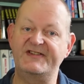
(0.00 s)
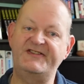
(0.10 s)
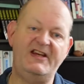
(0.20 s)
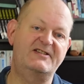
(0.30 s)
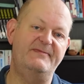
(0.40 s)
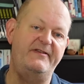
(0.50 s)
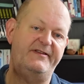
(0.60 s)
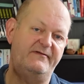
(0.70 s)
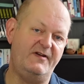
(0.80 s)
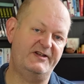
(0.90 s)
The 6-month
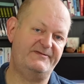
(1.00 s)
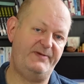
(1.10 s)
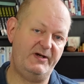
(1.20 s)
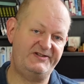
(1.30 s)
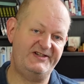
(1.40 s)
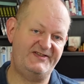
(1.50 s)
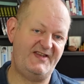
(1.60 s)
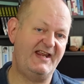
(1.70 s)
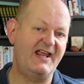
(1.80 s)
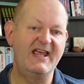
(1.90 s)
advance purchase
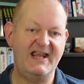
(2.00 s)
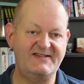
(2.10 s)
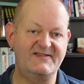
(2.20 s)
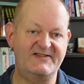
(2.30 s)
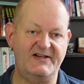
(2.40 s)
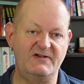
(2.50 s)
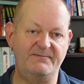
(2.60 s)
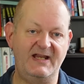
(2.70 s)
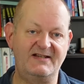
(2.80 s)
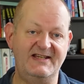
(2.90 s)
thing isn't such a
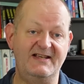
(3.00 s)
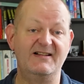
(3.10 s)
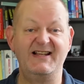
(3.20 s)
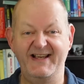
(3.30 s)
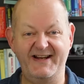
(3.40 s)
big deal.